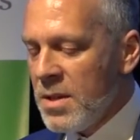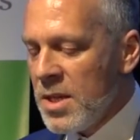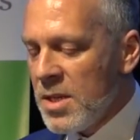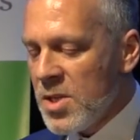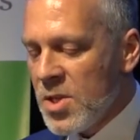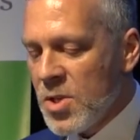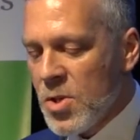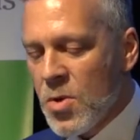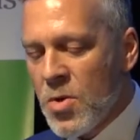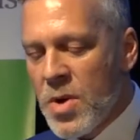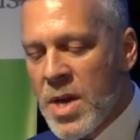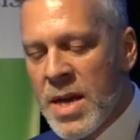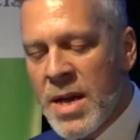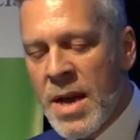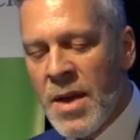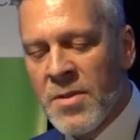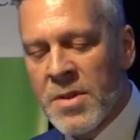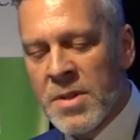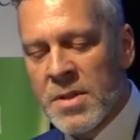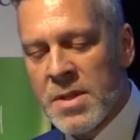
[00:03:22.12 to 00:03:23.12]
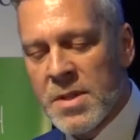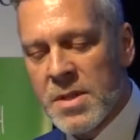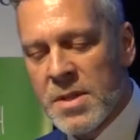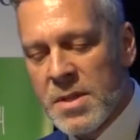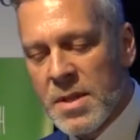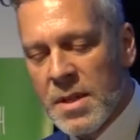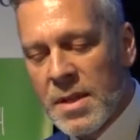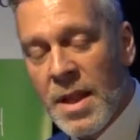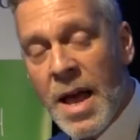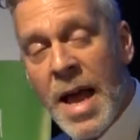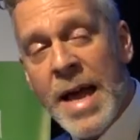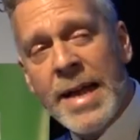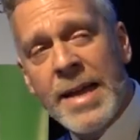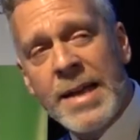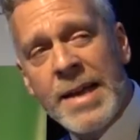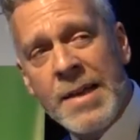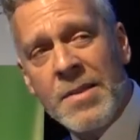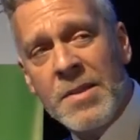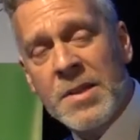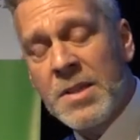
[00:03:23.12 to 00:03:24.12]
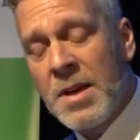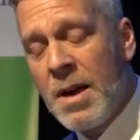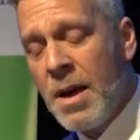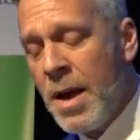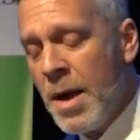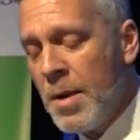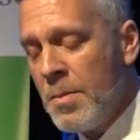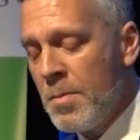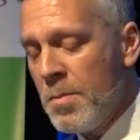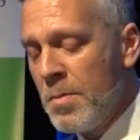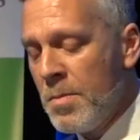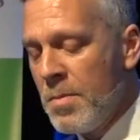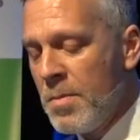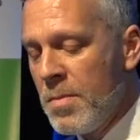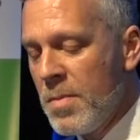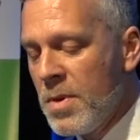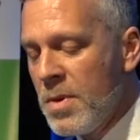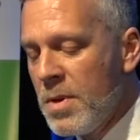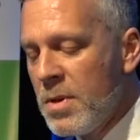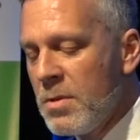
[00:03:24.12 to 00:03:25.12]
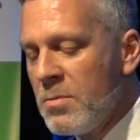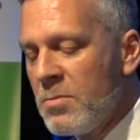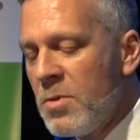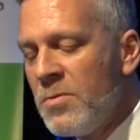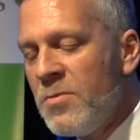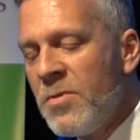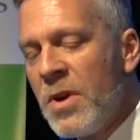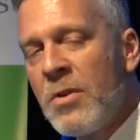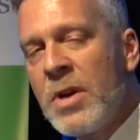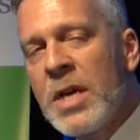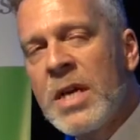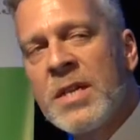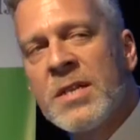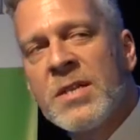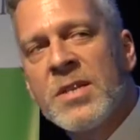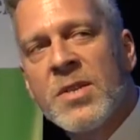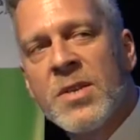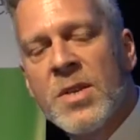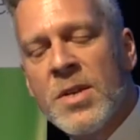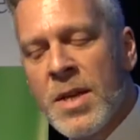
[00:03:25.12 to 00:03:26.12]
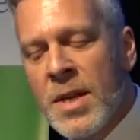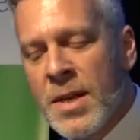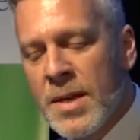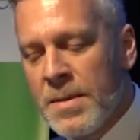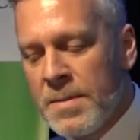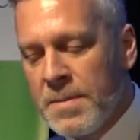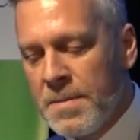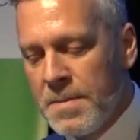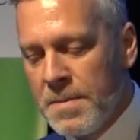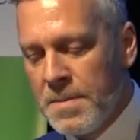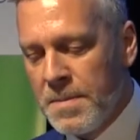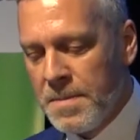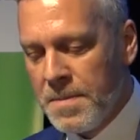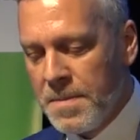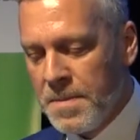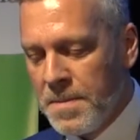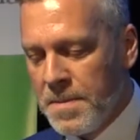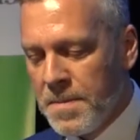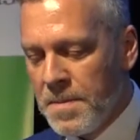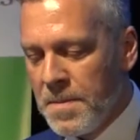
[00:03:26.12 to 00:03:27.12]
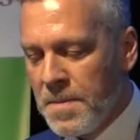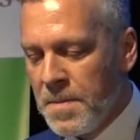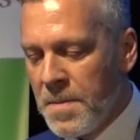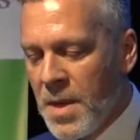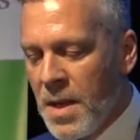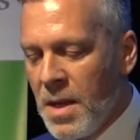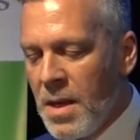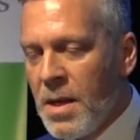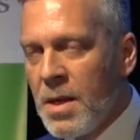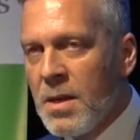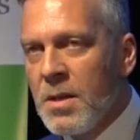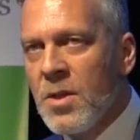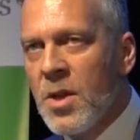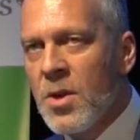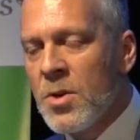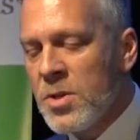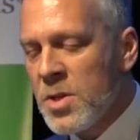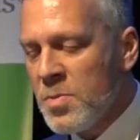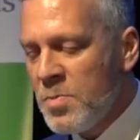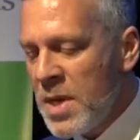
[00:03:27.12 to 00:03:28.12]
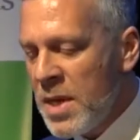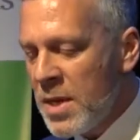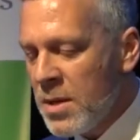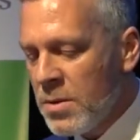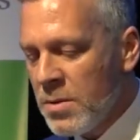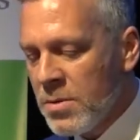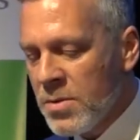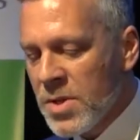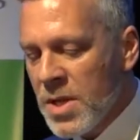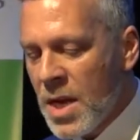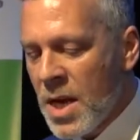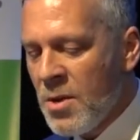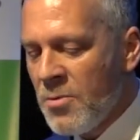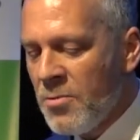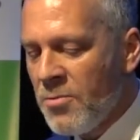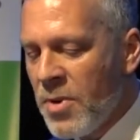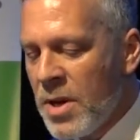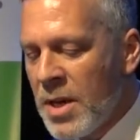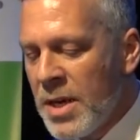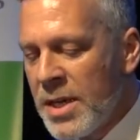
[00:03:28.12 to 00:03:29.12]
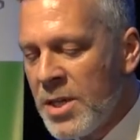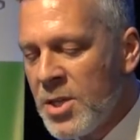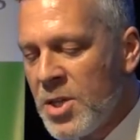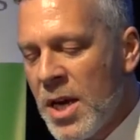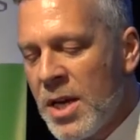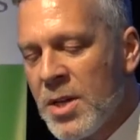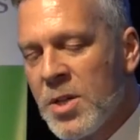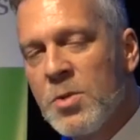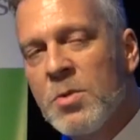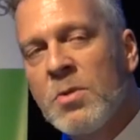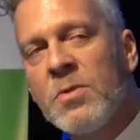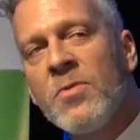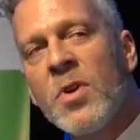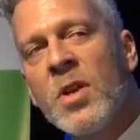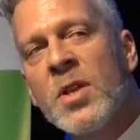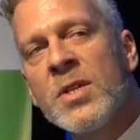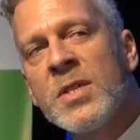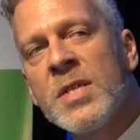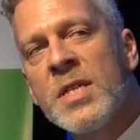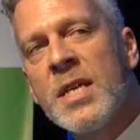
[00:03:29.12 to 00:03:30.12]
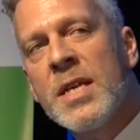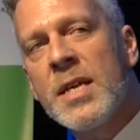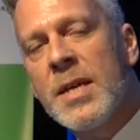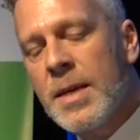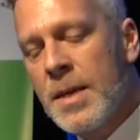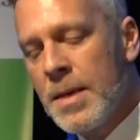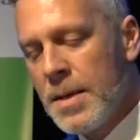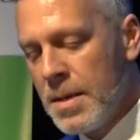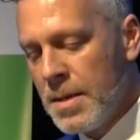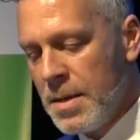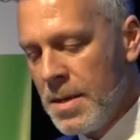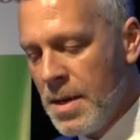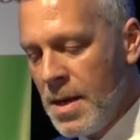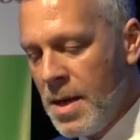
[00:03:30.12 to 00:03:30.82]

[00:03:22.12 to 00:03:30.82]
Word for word: This story and others like it at the time were very concerning those meals and a friendly chat to a volunteer